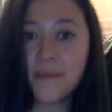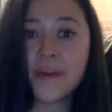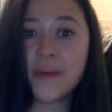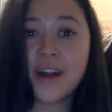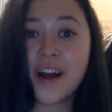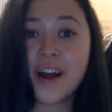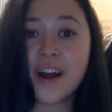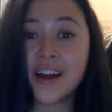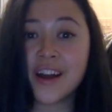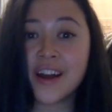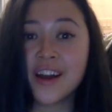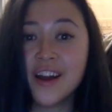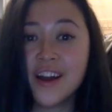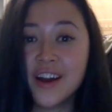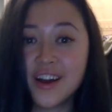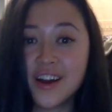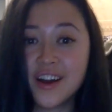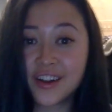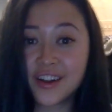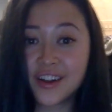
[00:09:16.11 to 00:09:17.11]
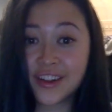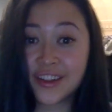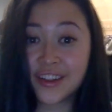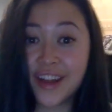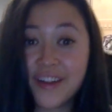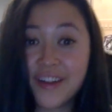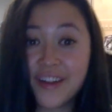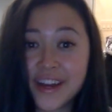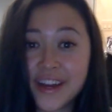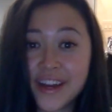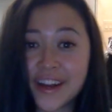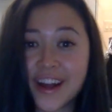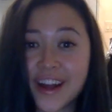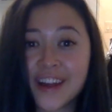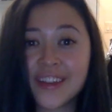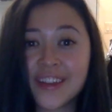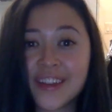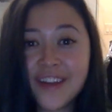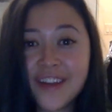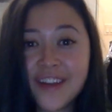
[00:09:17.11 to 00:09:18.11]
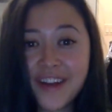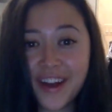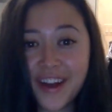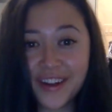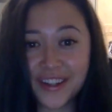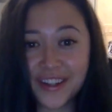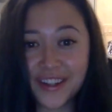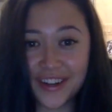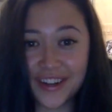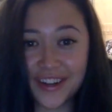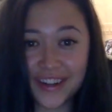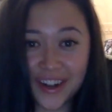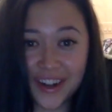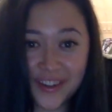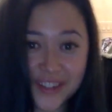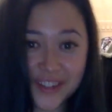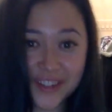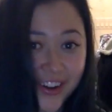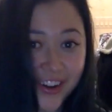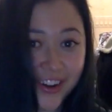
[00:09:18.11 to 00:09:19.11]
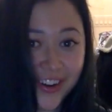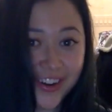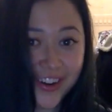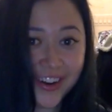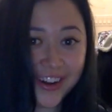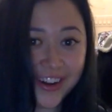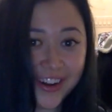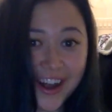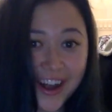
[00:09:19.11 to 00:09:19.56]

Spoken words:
But I love it. I love how it turned out dark.